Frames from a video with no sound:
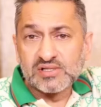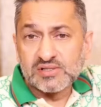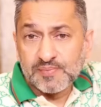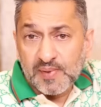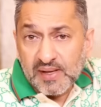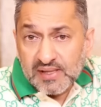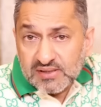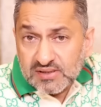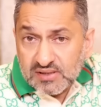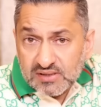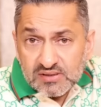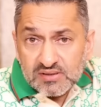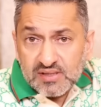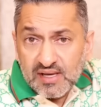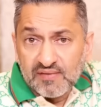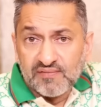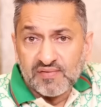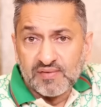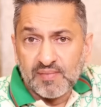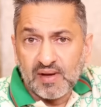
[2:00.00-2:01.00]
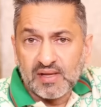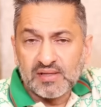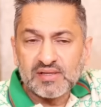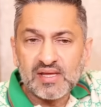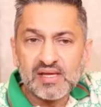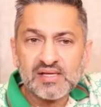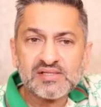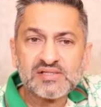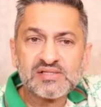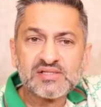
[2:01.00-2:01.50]
expenses every
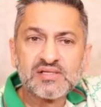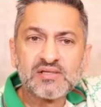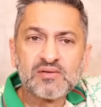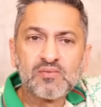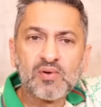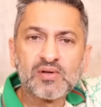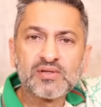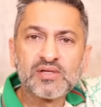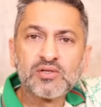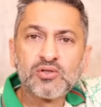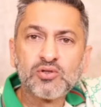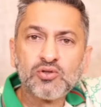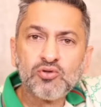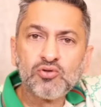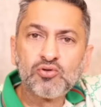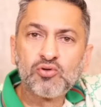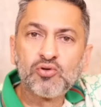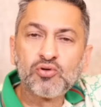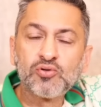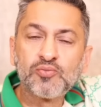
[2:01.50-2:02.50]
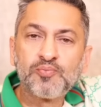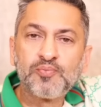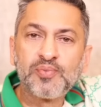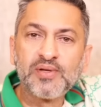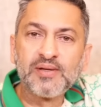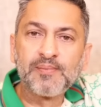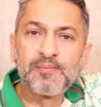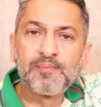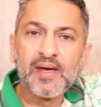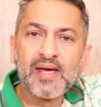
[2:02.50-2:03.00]
month, and see whether you could
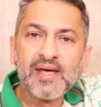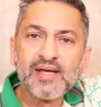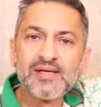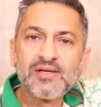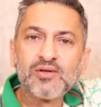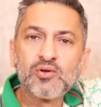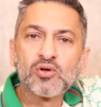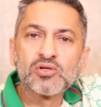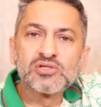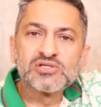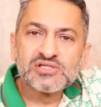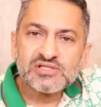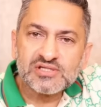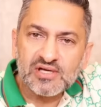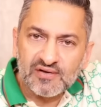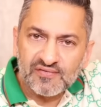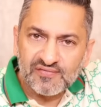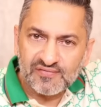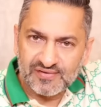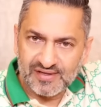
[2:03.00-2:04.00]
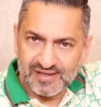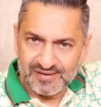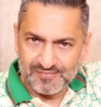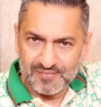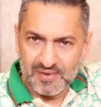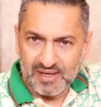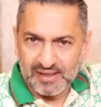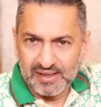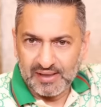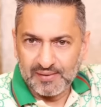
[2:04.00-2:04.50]
be paying yourself that
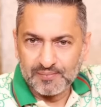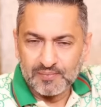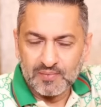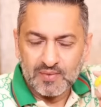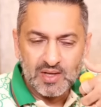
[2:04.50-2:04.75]
money.